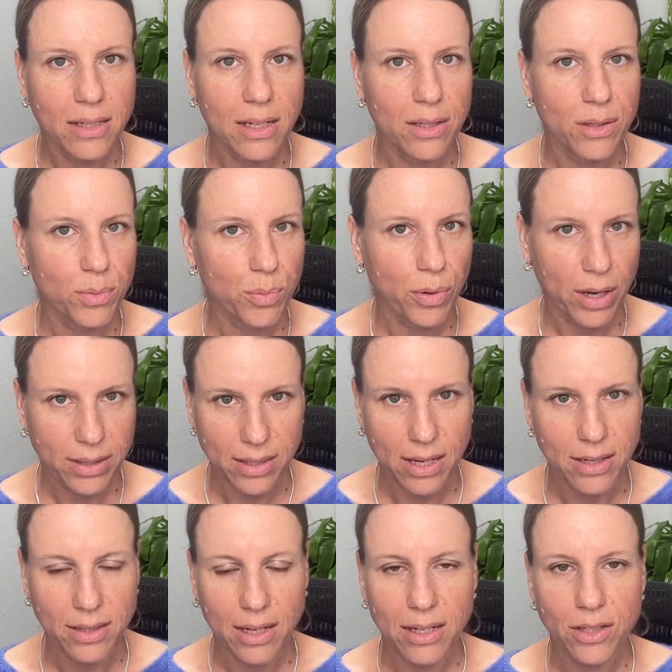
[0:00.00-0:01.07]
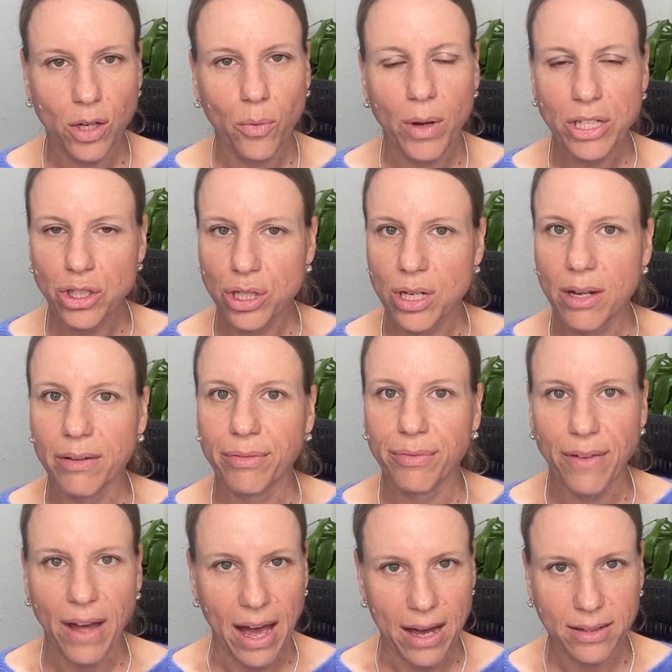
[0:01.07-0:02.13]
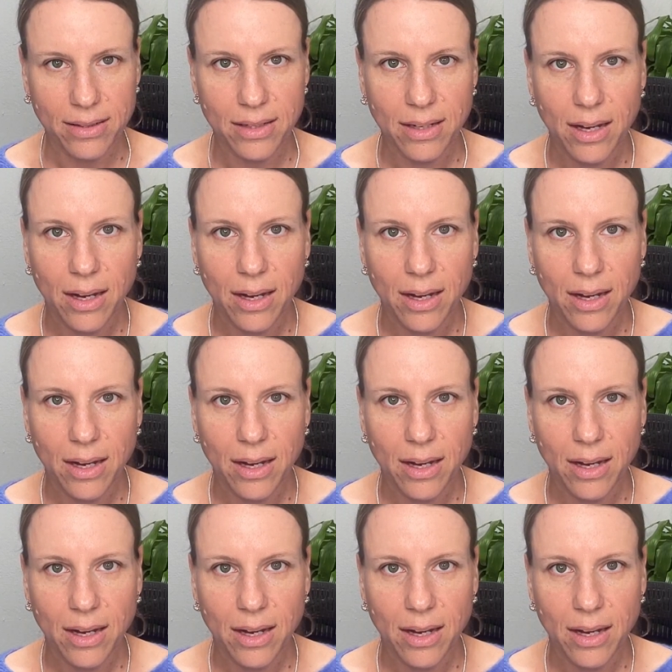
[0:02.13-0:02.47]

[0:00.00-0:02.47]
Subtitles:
is present is a question of fact.